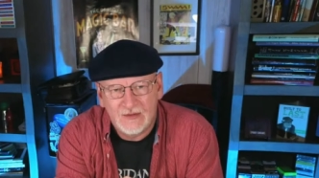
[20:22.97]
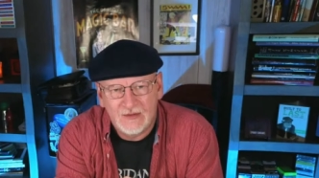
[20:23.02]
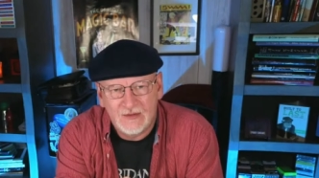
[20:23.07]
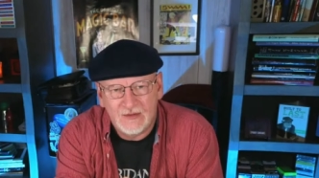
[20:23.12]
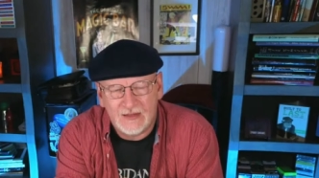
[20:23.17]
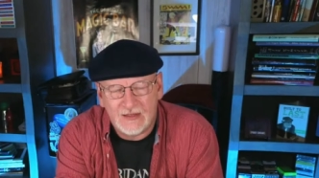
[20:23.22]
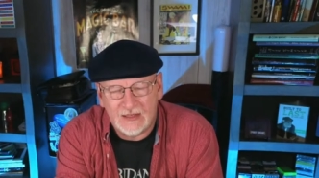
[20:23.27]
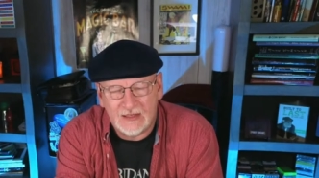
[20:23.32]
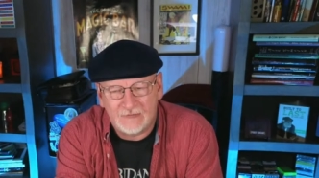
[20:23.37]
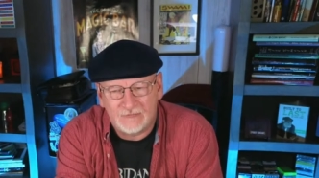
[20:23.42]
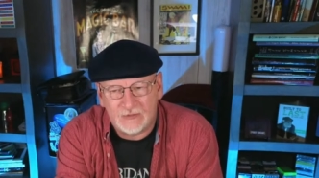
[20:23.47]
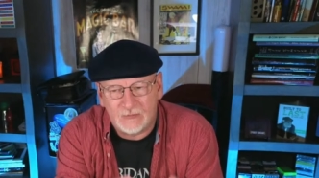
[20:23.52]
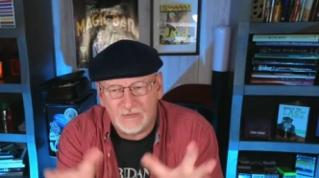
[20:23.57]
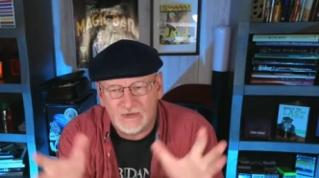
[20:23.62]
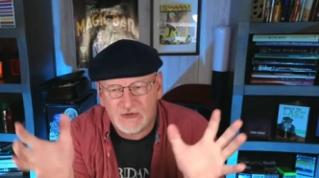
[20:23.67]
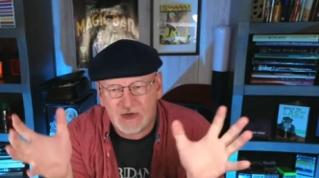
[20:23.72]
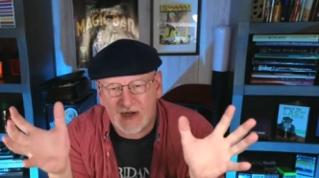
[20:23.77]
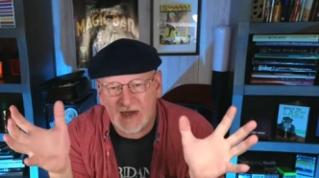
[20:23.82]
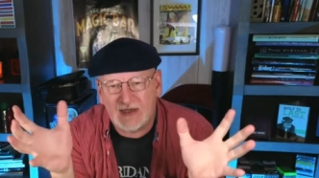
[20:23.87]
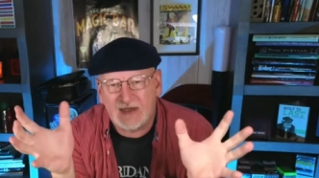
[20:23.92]
And if I'm
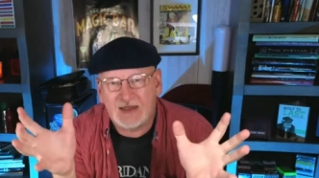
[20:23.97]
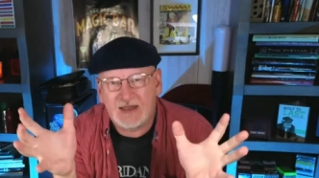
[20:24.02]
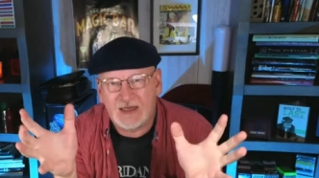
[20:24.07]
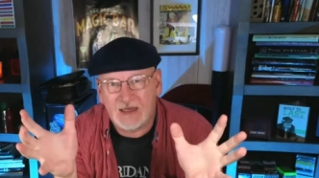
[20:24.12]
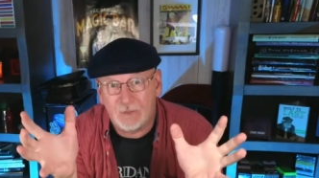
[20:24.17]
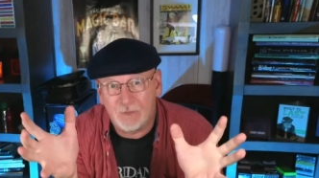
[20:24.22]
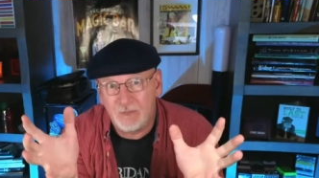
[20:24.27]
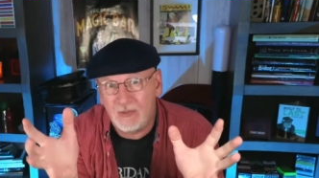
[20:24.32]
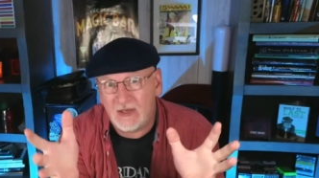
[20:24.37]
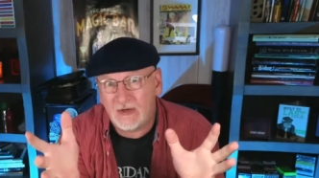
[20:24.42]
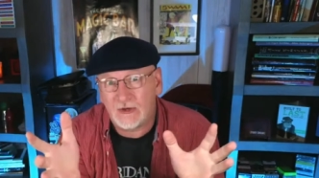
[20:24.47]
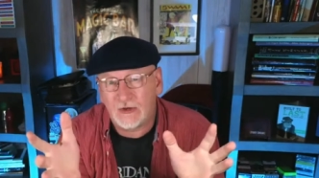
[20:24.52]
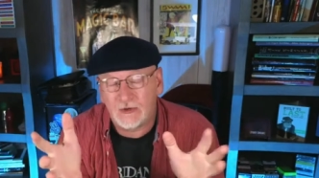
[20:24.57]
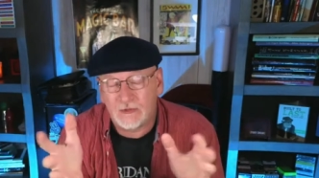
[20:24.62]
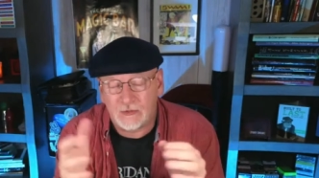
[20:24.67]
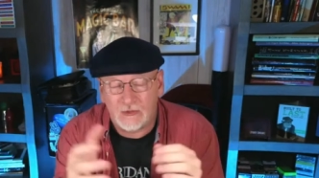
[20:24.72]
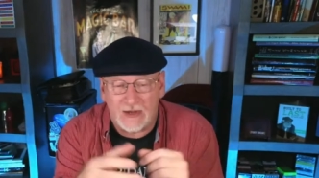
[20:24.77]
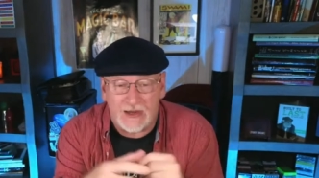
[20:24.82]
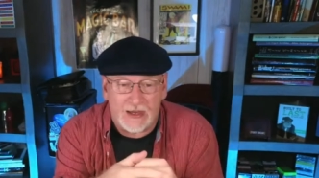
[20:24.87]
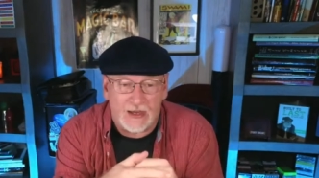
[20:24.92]
trying to get a bigger
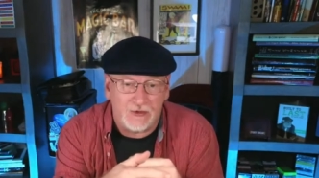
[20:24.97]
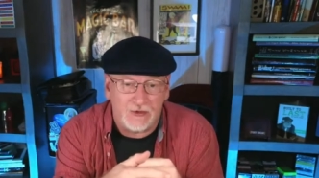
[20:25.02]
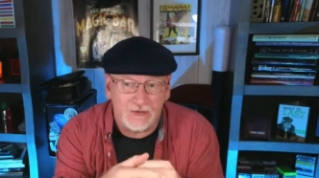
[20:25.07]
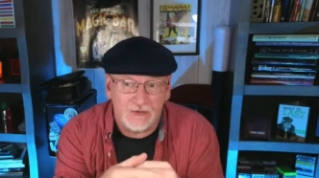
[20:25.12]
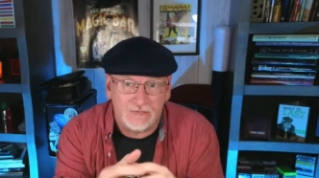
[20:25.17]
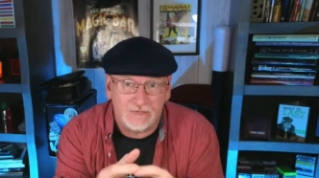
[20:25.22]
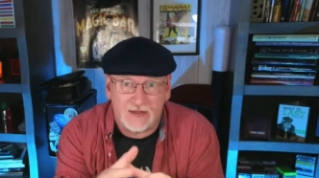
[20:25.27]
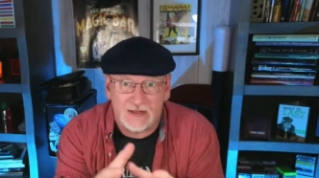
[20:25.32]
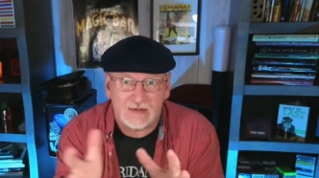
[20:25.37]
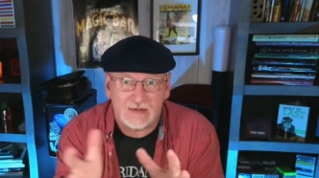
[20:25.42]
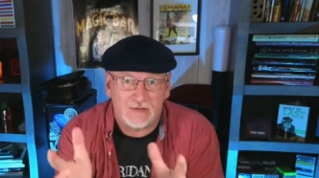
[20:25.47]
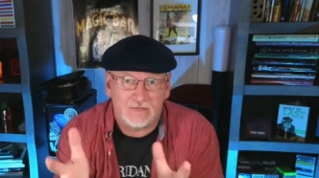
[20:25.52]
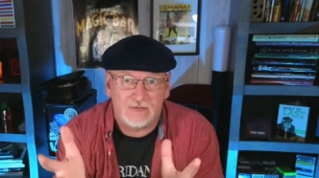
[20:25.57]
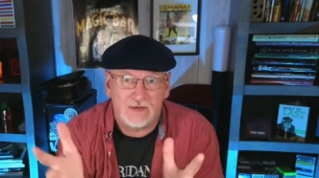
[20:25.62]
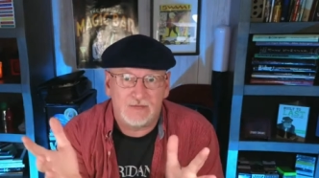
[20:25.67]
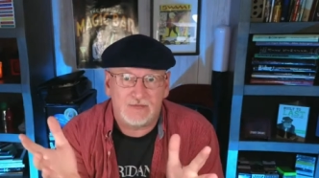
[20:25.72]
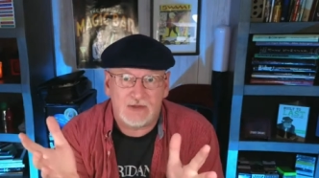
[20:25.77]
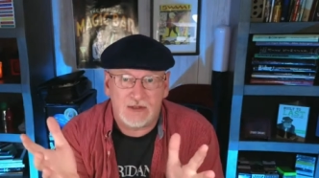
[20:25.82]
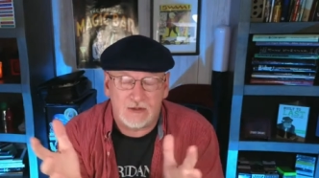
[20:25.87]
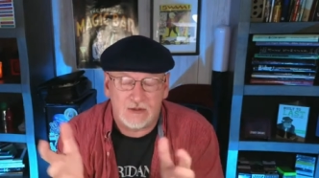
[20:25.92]
crowd of like the
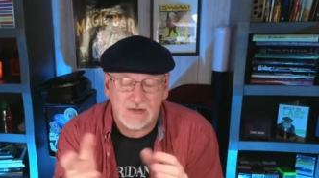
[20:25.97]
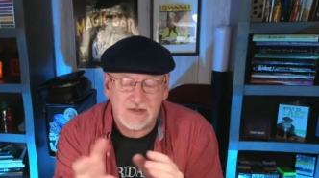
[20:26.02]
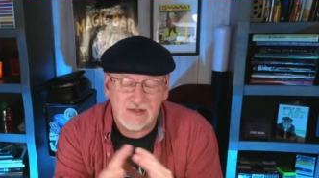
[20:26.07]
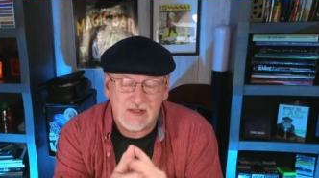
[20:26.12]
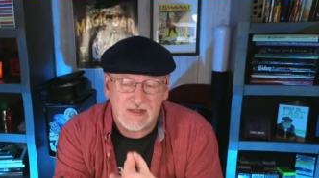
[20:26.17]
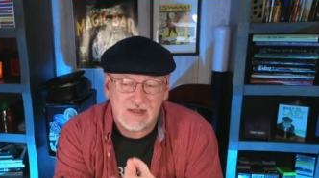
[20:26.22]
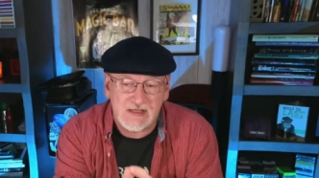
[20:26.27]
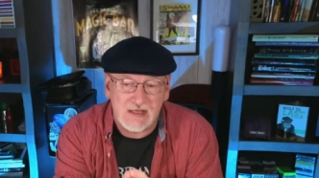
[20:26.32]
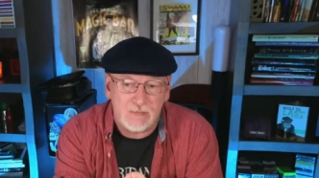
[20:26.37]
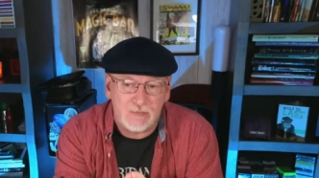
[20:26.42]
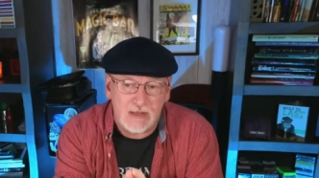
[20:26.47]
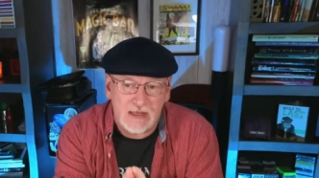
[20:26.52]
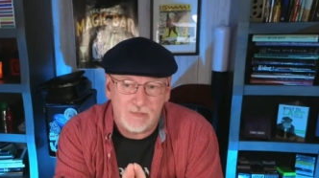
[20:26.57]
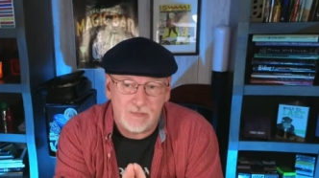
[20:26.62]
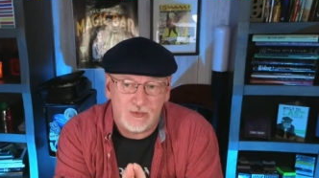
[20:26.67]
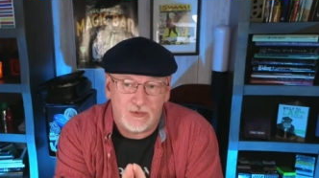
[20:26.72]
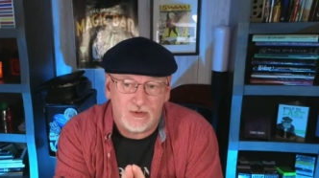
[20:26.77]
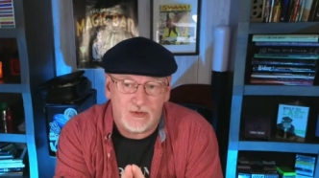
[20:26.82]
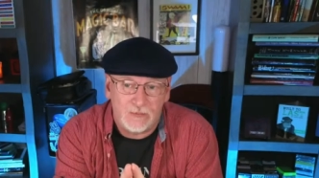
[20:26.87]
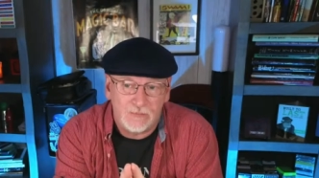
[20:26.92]
50 or 60
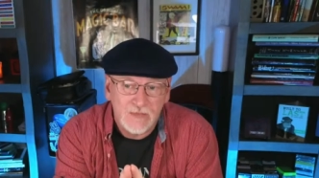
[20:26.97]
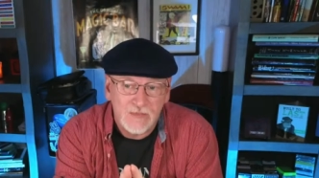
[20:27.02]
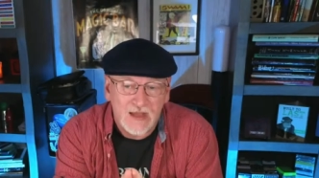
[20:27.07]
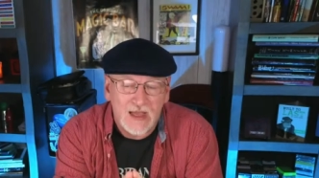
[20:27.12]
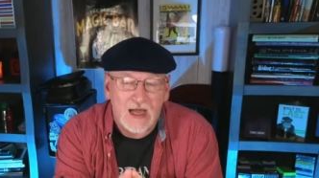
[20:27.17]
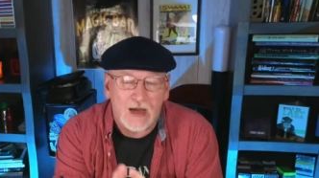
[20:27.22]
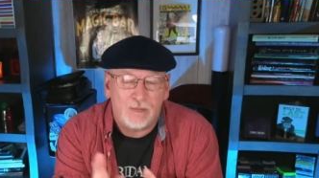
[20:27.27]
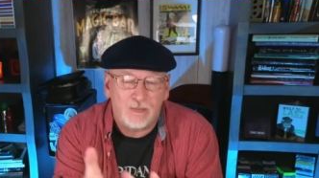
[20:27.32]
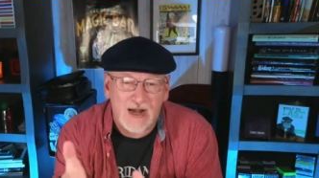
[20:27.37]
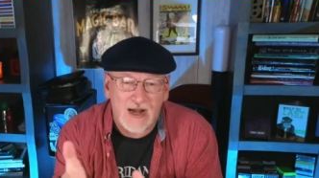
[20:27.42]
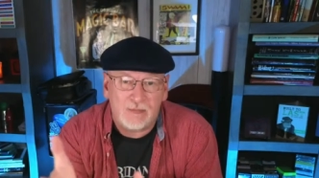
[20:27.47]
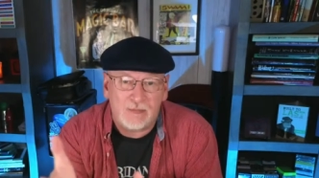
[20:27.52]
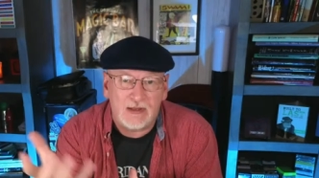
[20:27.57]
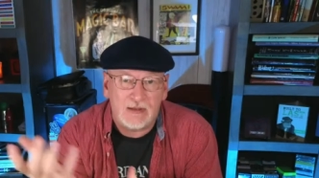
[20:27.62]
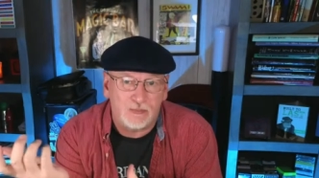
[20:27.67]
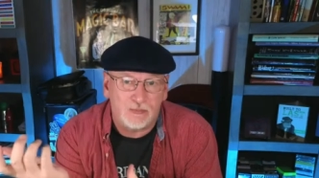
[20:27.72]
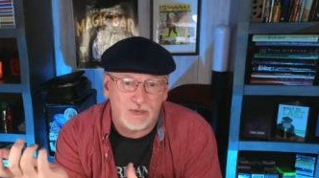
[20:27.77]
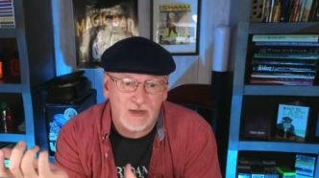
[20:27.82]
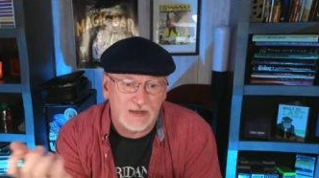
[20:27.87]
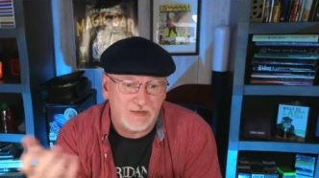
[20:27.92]
people, I'll probably
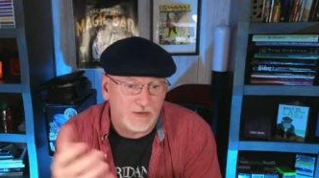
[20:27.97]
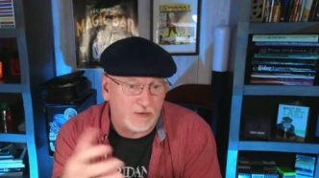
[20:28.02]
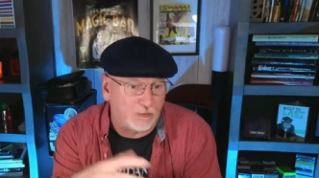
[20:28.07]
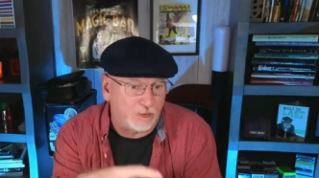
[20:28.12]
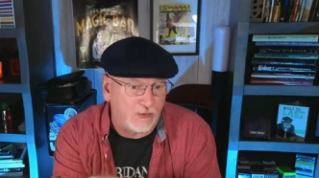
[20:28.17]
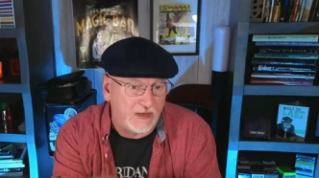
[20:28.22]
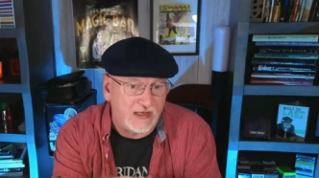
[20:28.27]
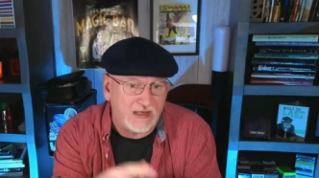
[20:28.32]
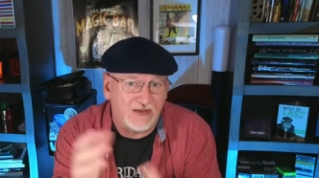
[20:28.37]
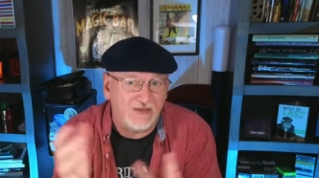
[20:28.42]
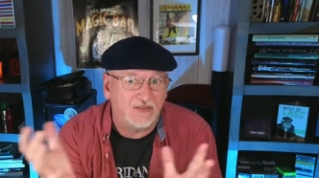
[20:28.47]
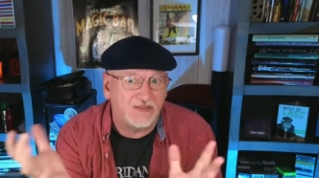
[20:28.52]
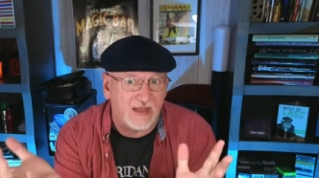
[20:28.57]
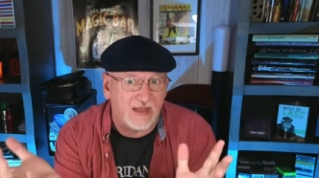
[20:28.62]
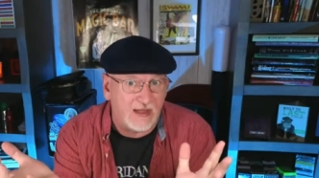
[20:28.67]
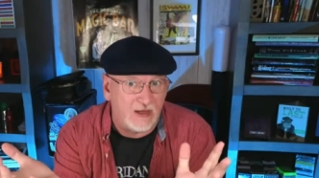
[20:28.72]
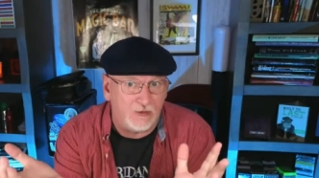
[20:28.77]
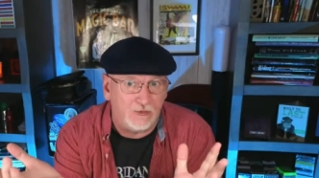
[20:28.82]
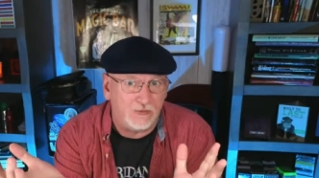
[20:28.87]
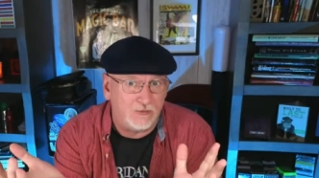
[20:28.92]
bring the rings
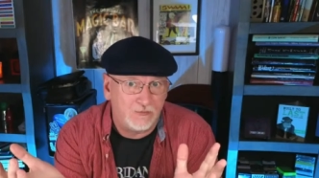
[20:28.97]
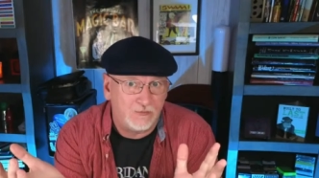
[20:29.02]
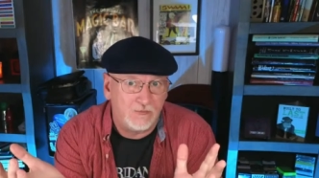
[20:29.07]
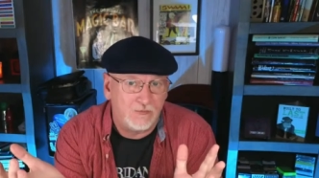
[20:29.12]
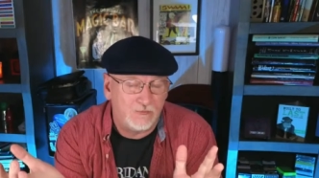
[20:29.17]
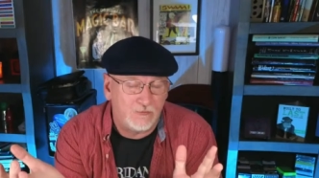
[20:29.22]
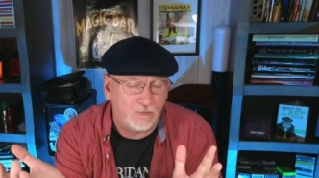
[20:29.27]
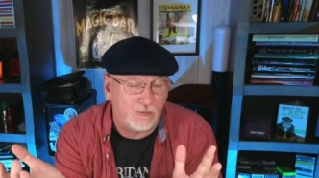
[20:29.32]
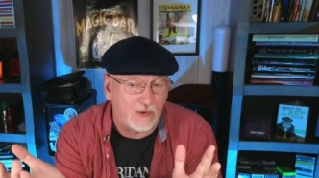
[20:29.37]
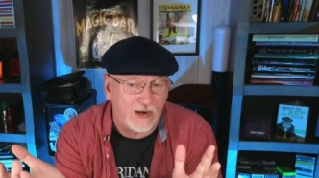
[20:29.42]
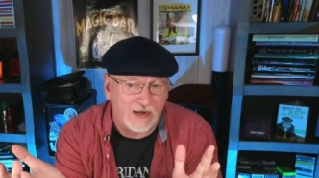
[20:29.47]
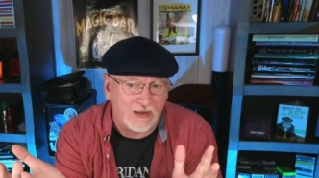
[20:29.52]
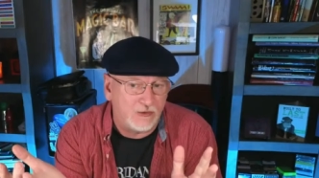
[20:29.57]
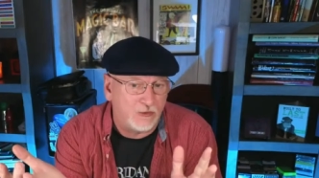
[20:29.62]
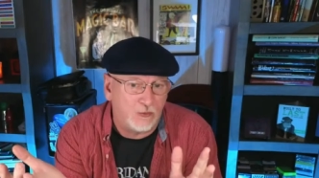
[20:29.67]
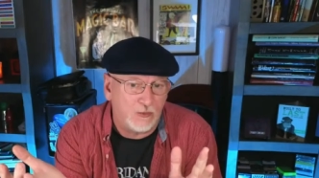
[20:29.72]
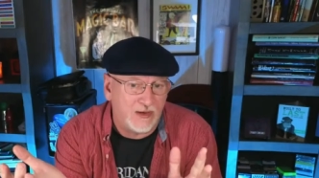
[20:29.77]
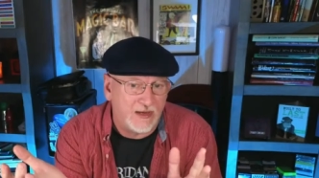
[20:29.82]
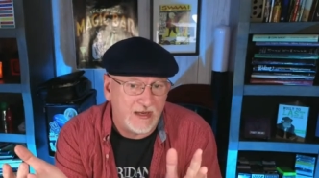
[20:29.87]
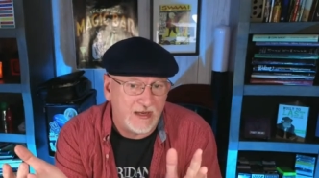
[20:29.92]
out right
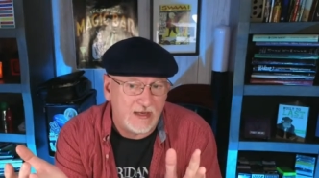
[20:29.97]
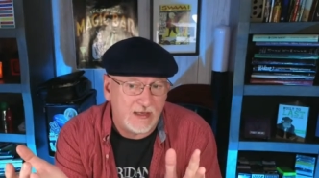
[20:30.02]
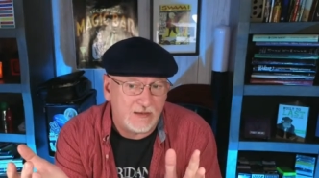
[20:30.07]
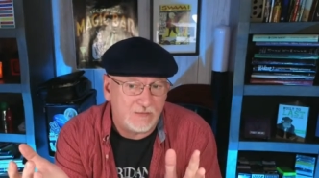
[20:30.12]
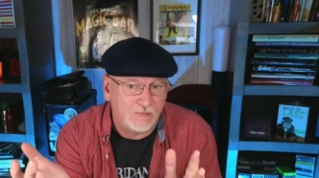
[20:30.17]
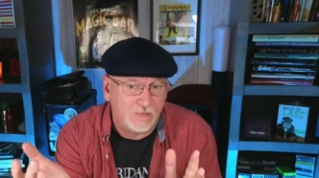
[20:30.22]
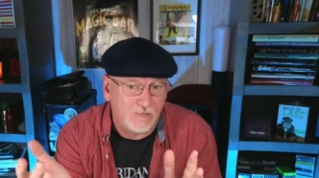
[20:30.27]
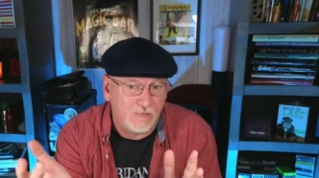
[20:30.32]
away,